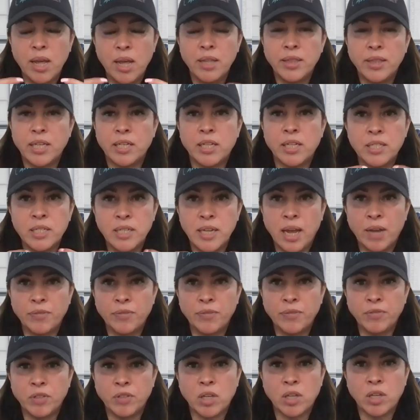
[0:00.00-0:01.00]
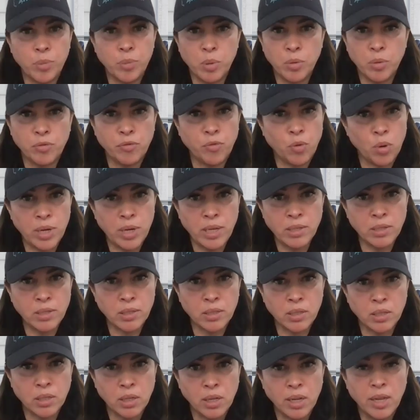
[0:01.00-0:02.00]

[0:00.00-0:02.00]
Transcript: that doesn't have to come from your voice.